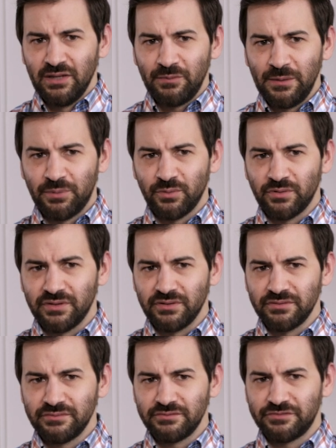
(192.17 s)
people
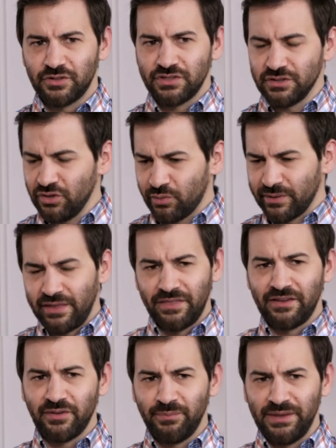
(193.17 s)
will first look where they
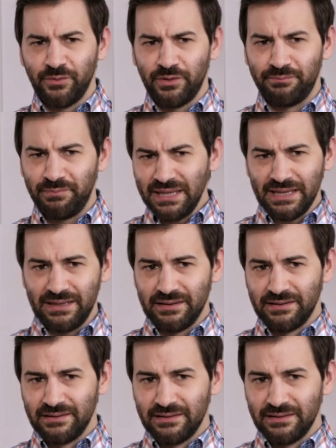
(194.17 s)
think something would be.